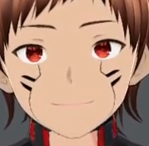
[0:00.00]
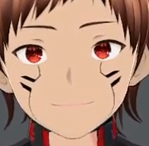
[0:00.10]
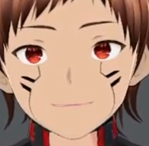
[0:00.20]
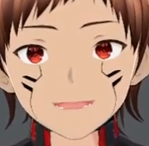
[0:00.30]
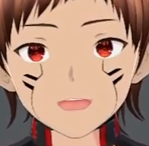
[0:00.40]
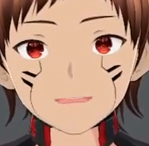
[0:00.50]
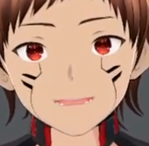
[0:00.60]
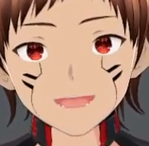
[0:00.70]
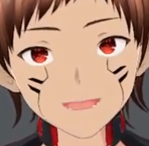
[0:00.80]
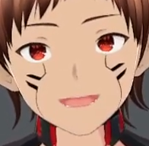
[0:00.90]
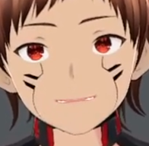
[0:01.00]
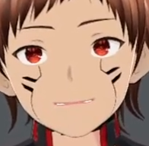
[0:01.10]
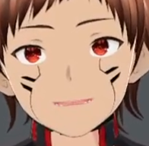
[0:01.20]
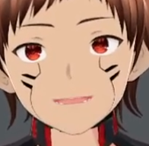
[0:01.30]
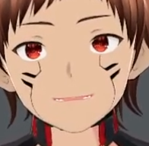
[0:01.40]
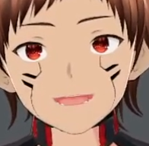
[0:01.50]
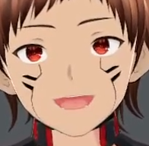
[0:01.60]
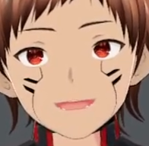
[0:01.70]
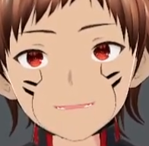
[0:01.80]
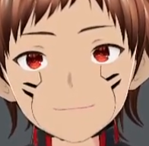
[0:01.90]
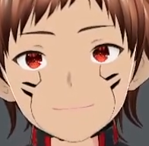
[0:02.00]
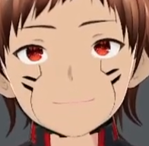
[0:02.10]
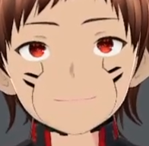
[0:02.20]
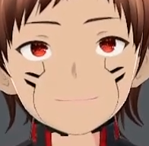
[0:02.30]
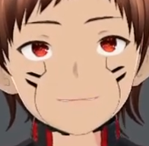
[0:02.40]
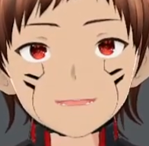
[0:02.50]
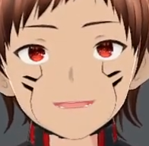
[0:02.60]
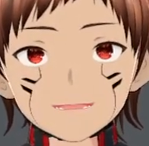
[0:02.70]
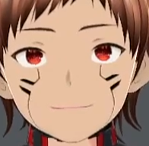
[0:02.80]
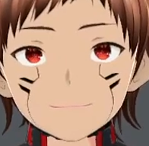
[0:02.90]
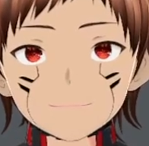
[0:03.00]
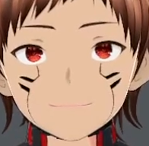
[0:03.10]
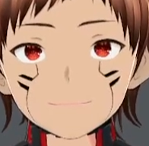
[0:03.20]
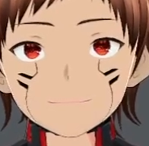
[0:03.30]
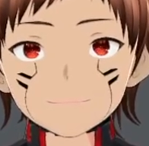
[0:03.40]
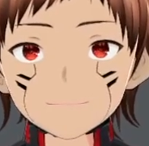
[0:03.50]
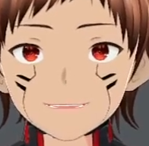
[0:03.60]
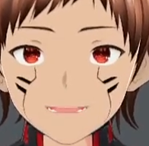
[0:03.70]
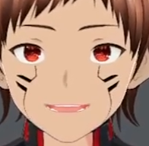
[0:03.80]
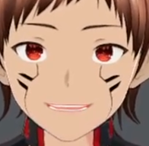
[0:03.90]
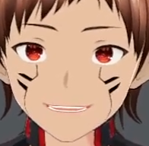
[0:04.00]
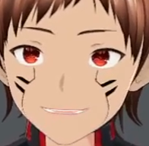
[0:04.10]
because now you cost 45 for 3. Okay,